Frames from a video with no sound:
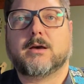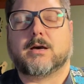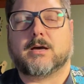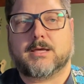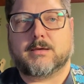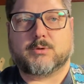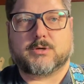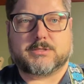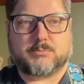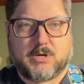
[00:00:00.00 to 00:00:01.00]
I am
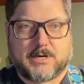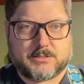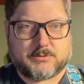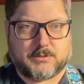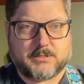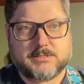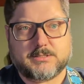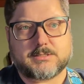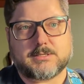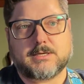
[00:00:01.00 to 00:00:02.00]
going to practice with
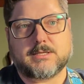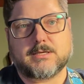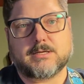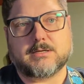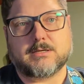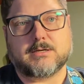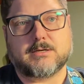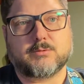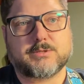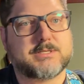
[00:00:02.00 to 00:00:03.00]
this, and then
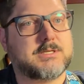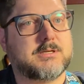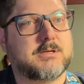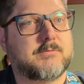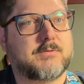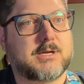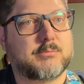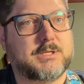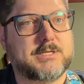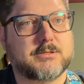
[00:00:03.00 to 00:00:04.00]
we'll see if I can
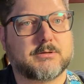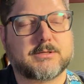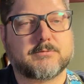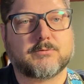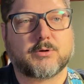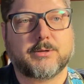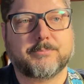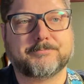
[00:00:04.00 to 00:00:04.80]
play to it for you.